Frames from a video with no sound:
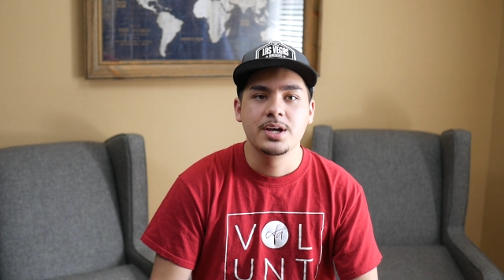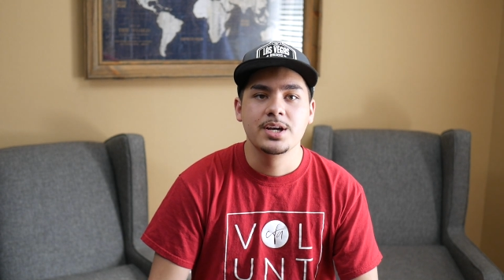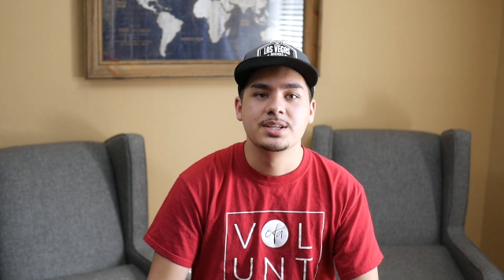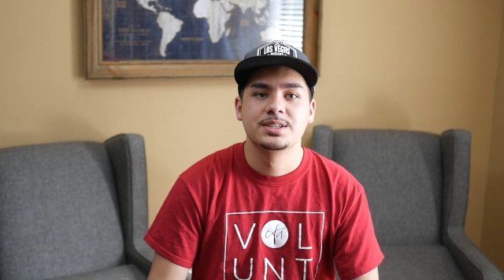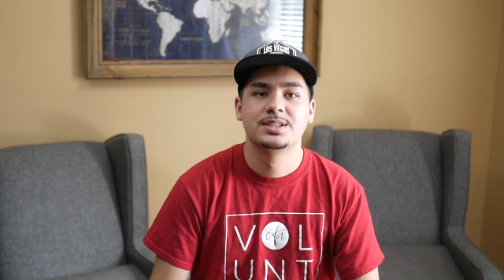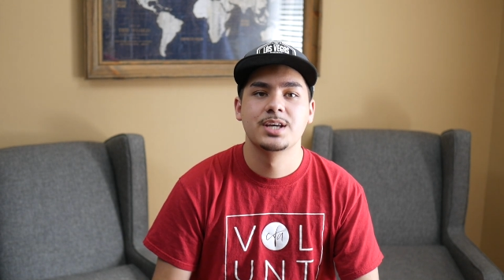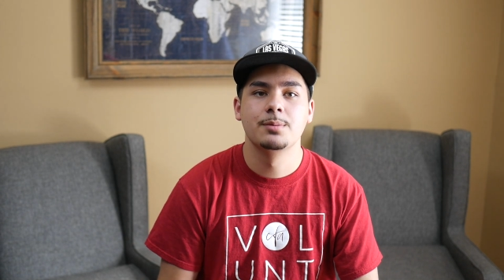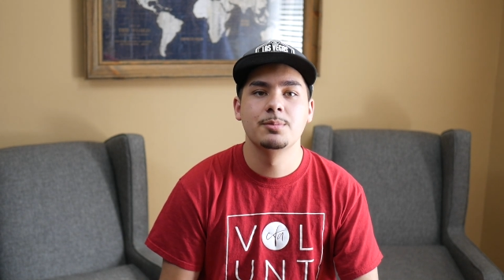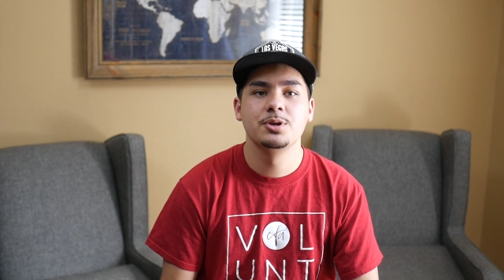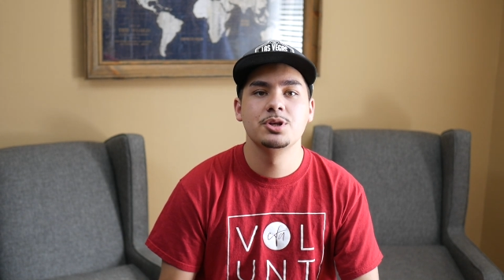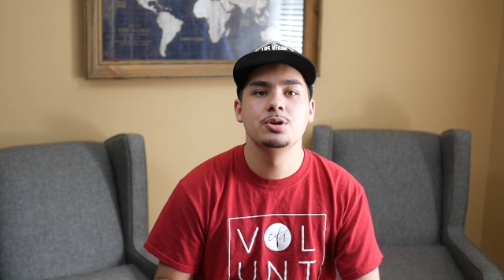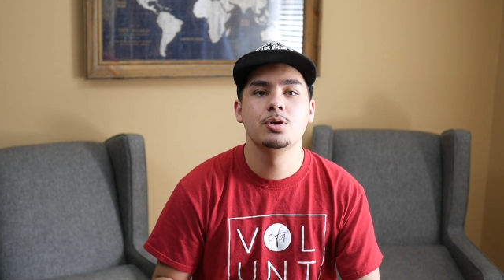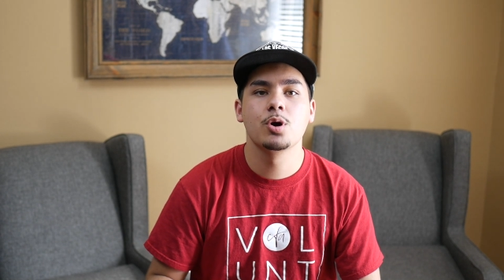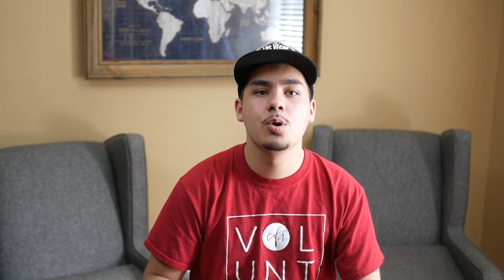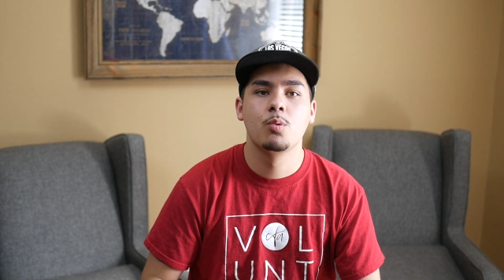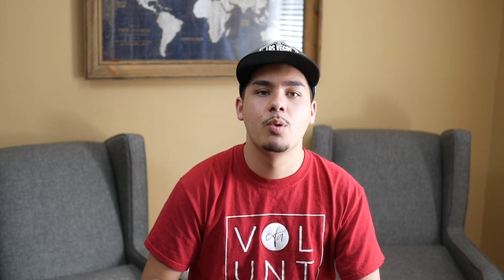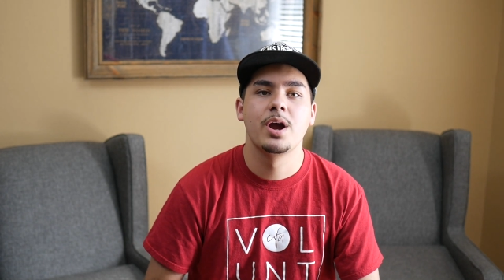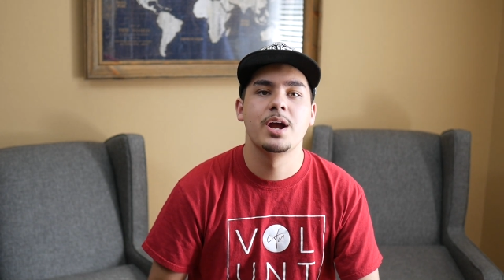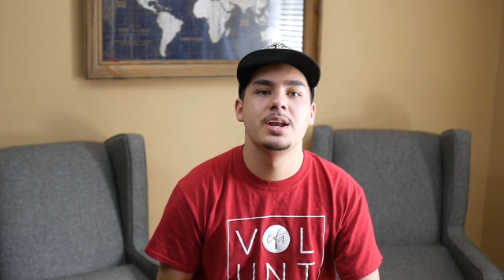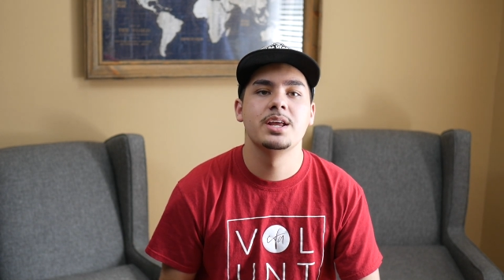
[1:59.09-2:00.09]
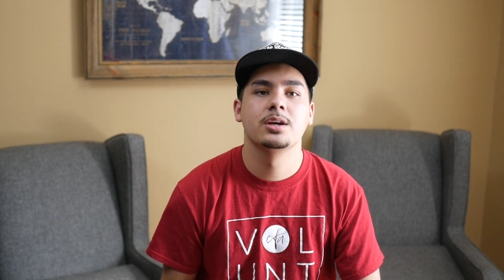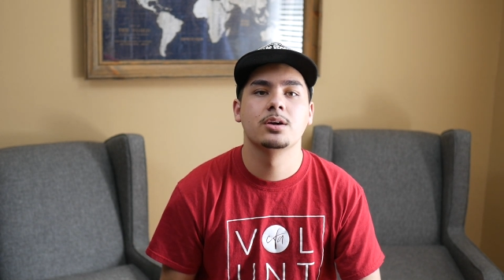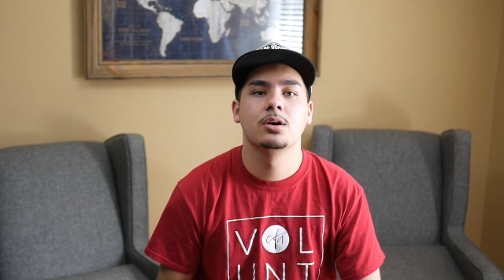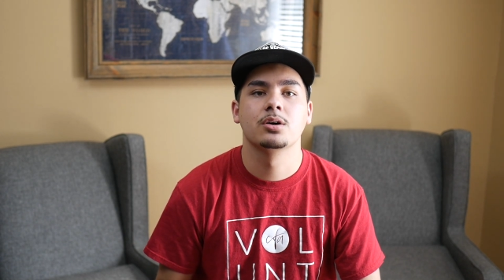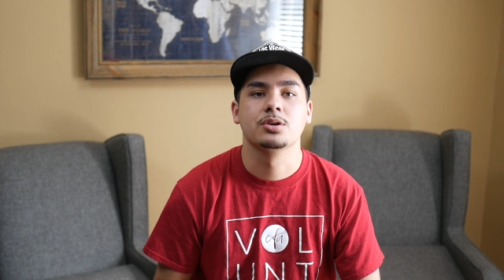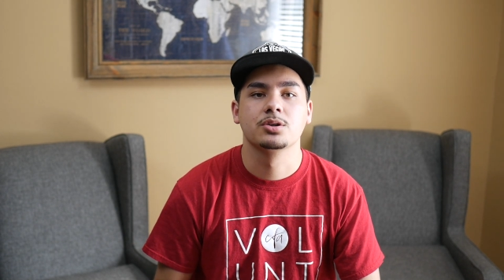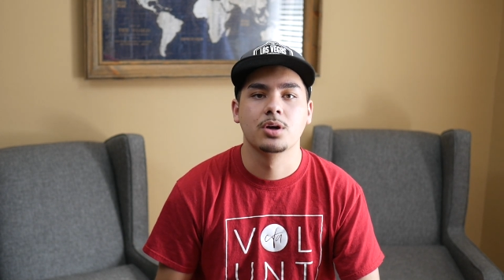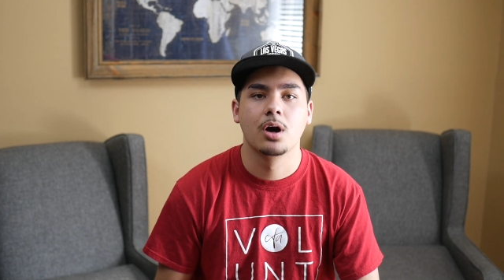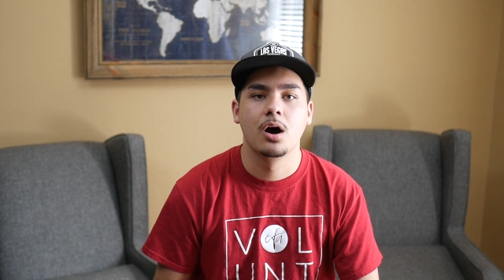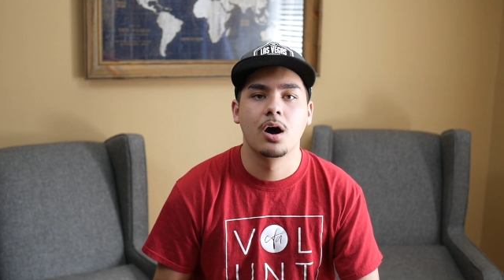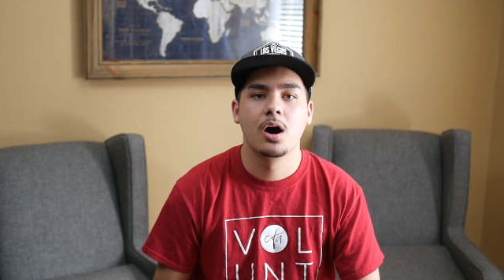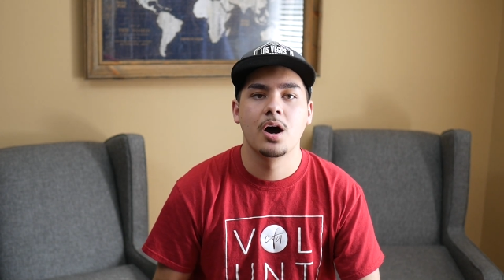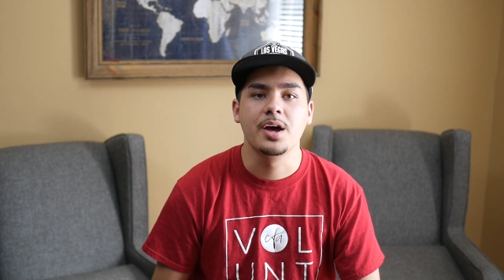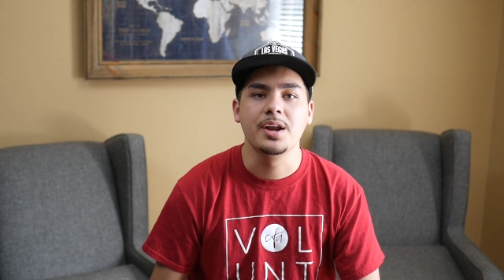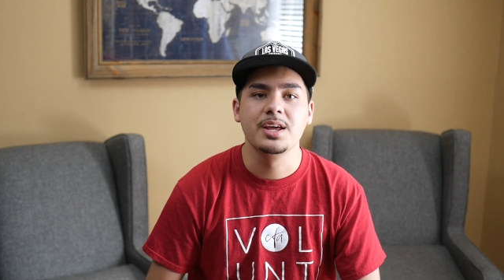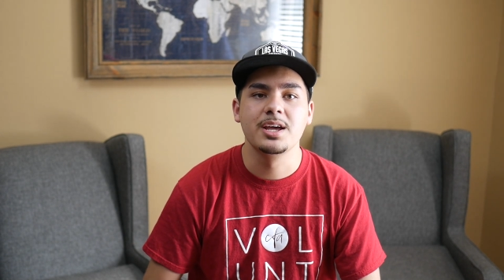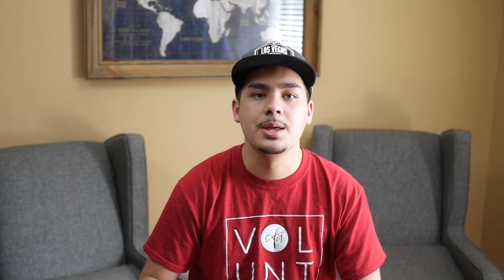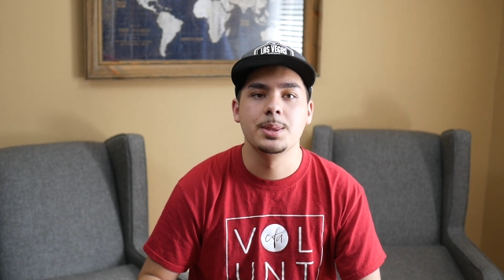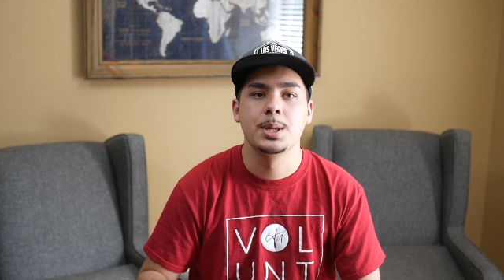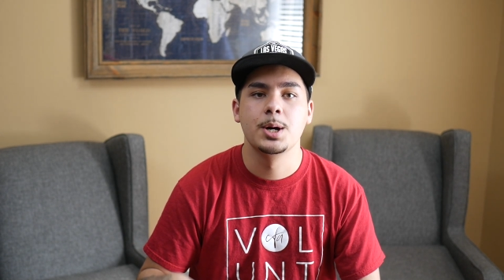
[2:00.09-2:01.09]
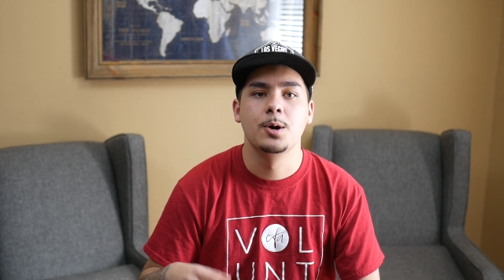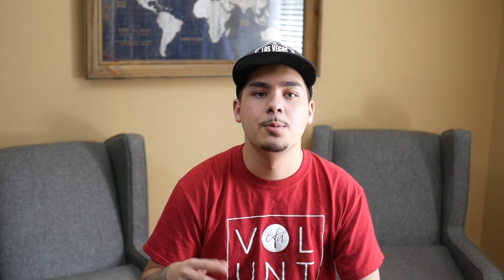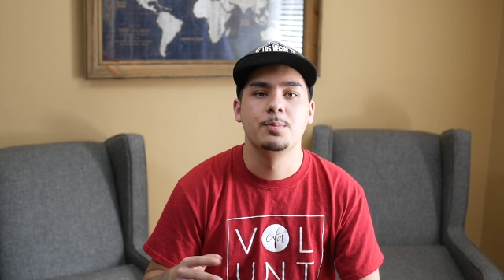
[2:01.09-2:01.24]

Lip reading: Some of you are waiting on God and the